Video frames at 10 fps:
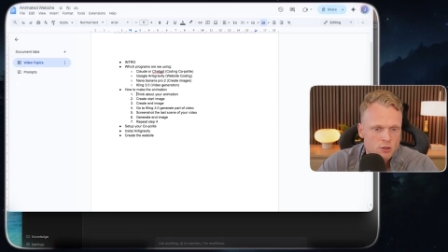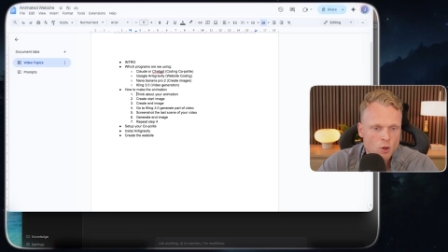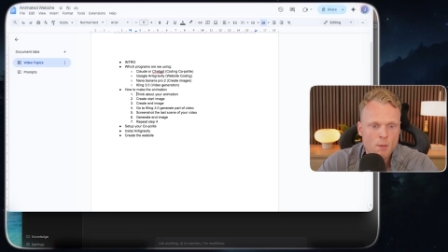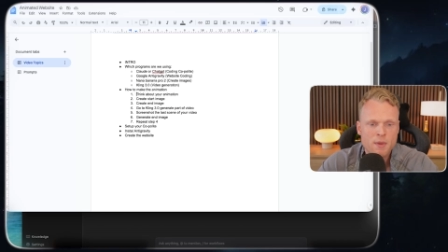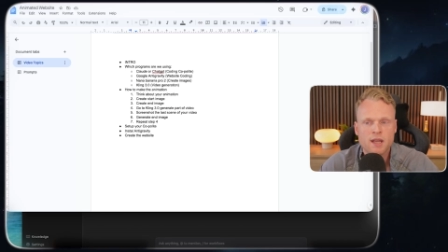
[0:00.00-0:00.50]

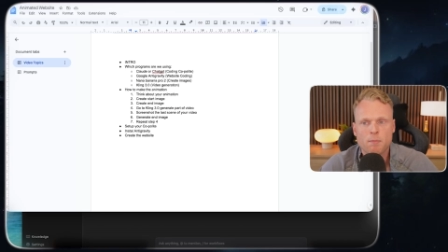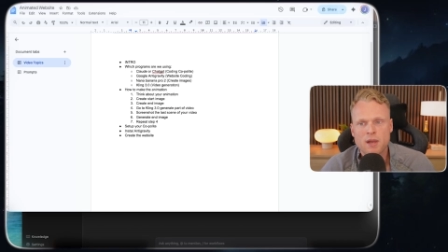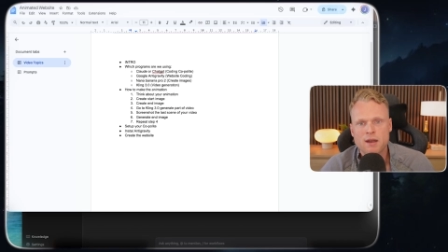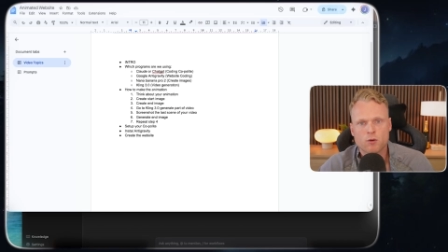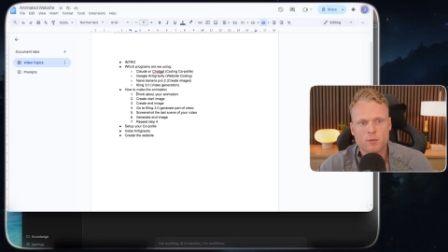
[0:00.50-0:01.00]
So I make a
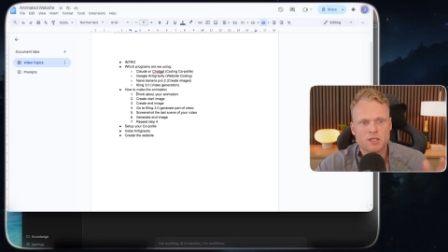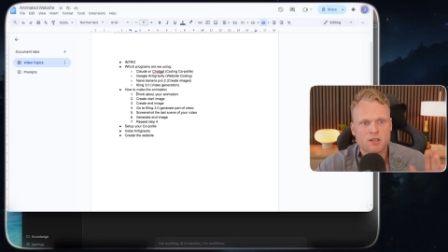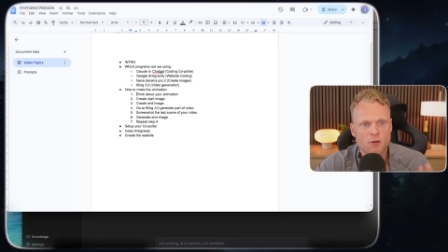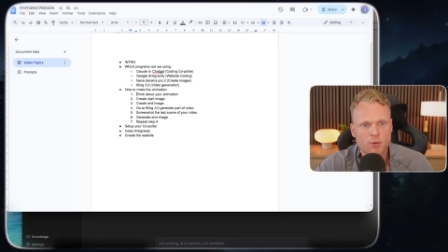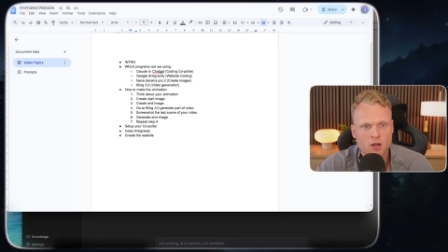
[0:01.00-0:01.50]
plan for
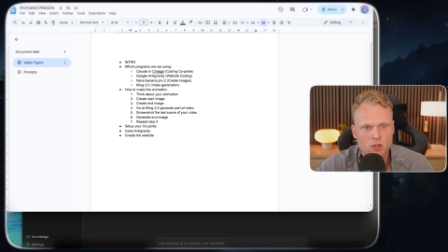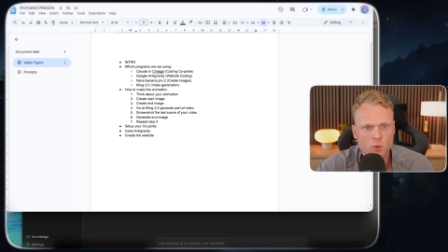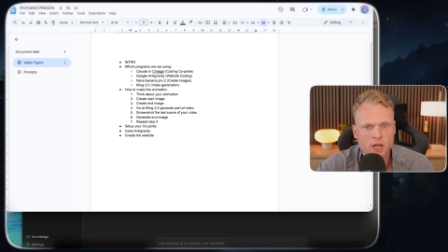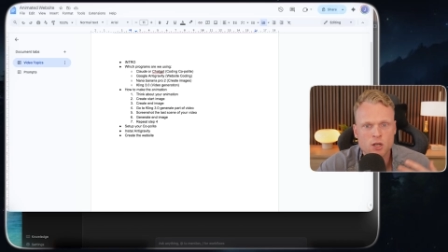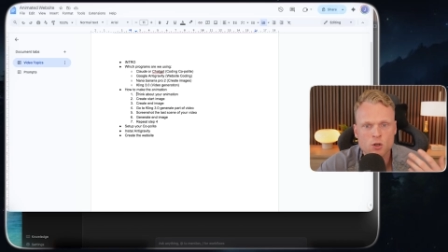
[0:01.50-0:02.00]
myself because
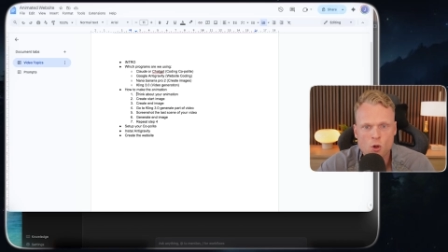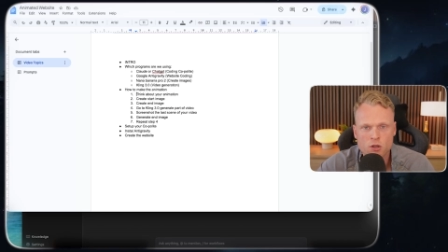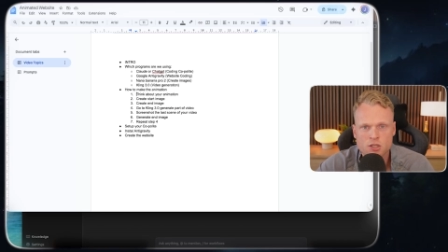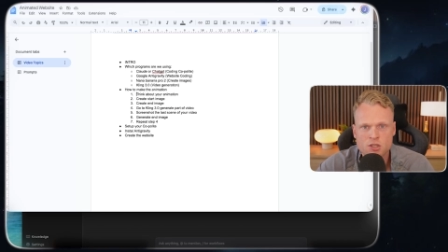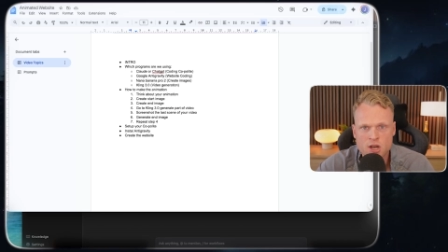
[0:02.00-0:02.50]
we
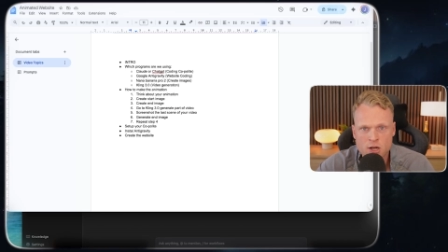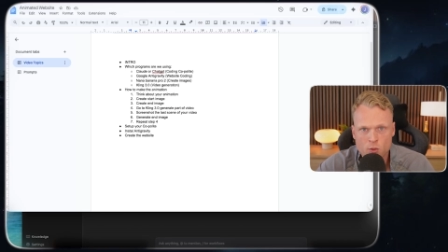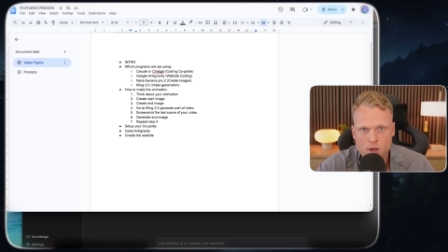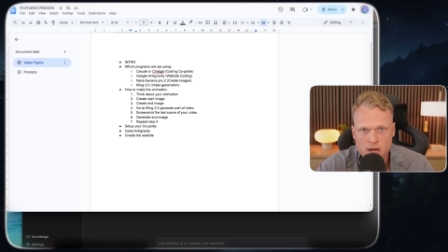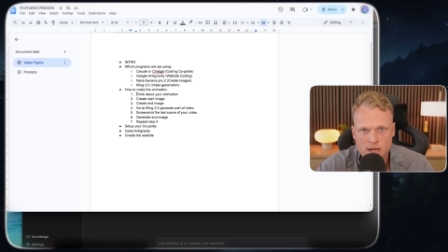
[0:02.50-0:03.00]
cannot
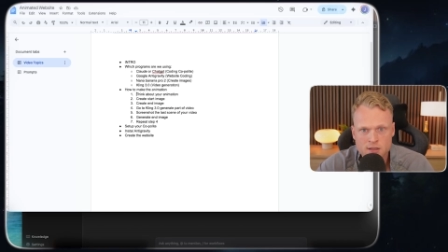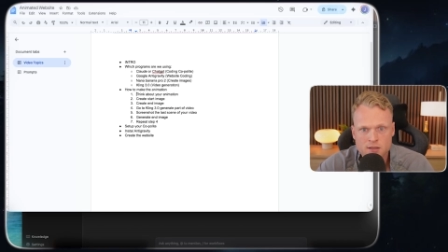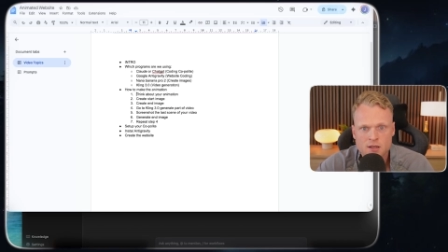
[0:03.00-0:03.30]
generate